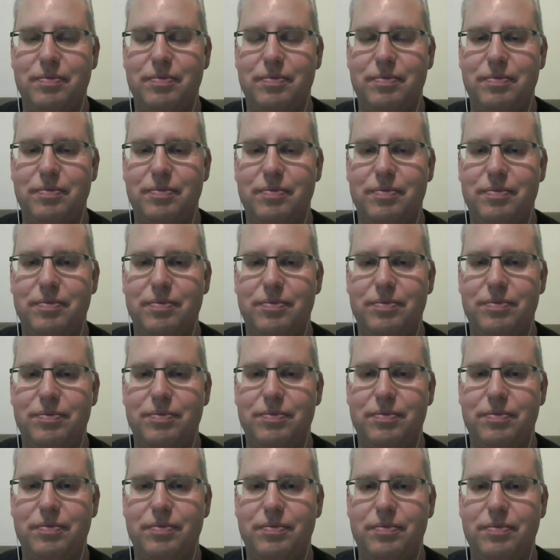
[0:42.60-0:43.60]

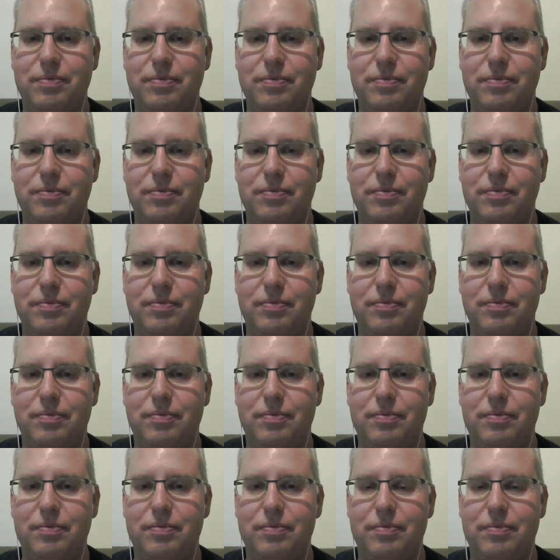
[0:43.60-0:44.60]

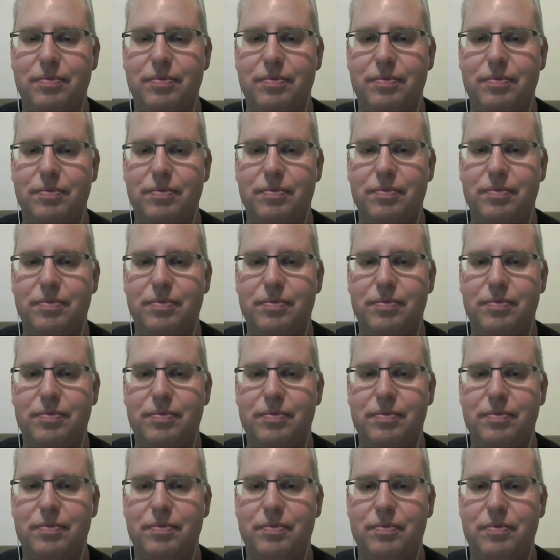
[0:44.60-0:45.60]

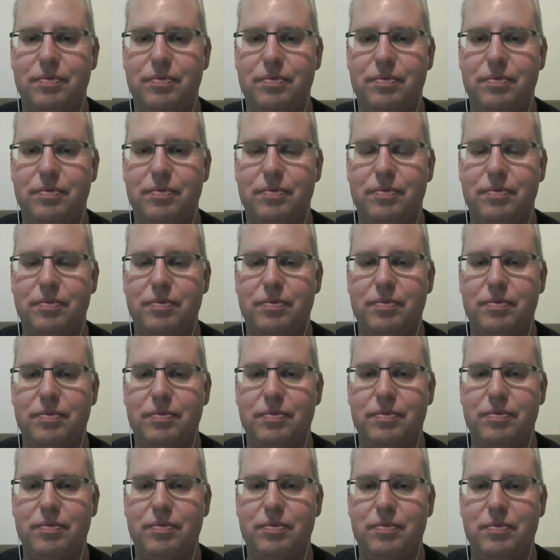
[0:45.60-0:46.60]

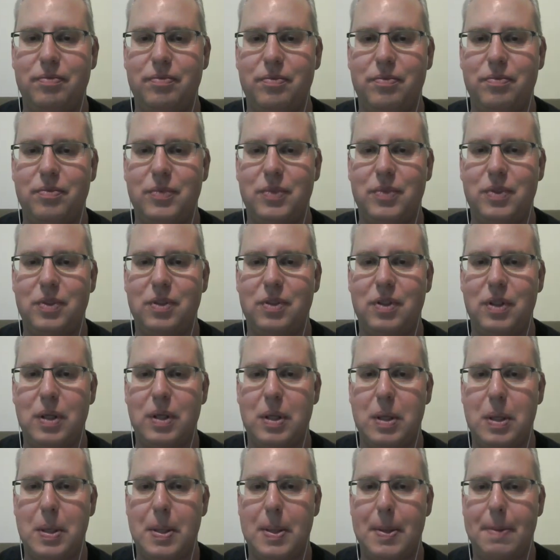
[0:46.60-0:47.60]

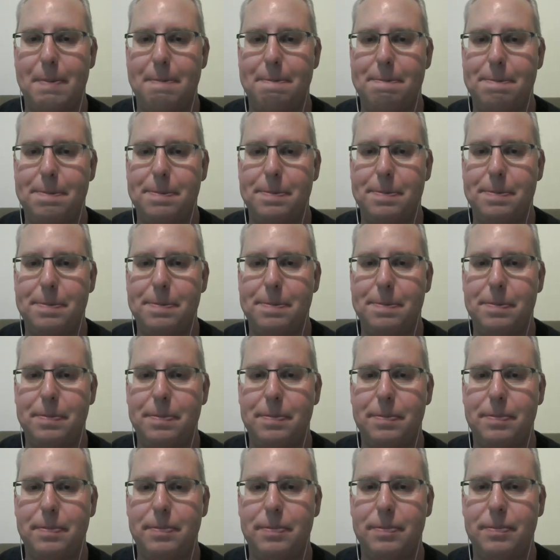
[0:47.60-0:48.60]

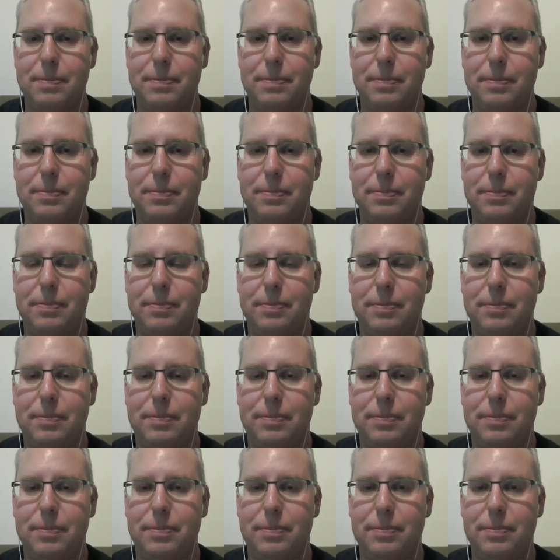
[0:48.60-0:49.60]

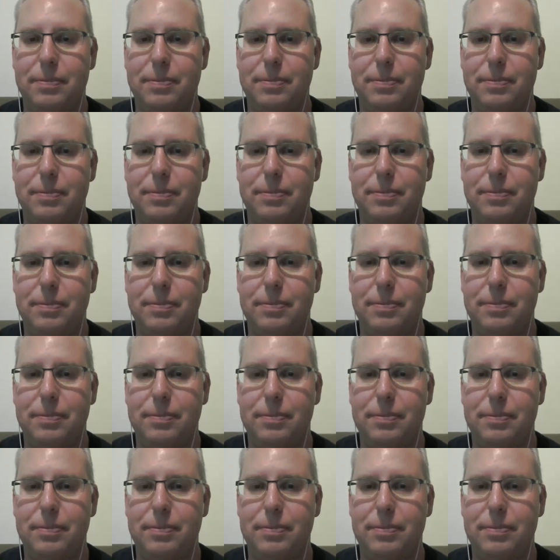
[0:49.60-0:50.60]
The person shown says nothing.